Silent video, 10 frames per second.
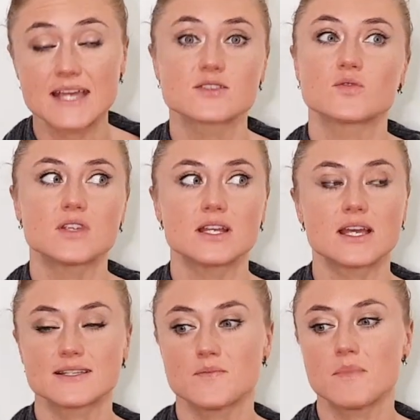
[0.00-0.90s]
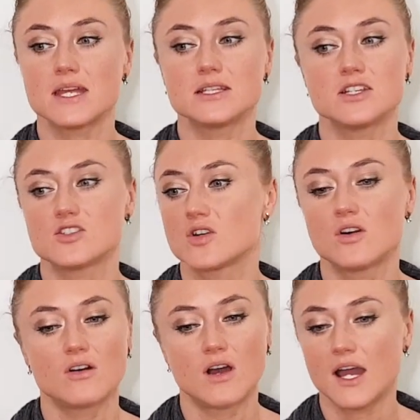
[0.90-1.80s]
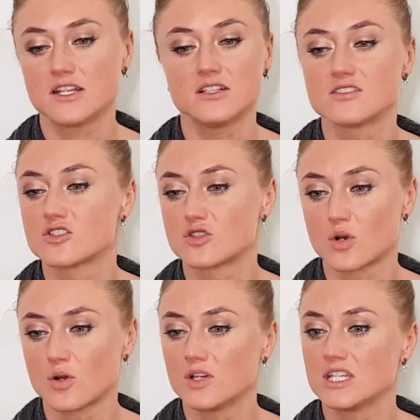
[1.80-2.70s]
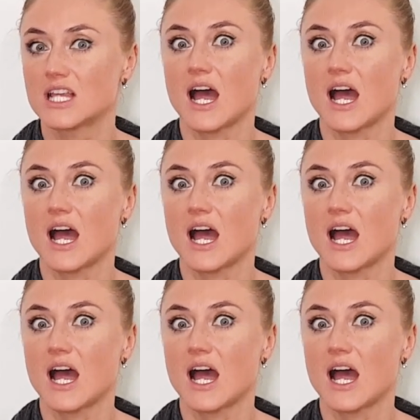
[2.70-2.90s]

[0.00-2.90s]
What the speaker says: So then as a main dish, oh, I destroy it.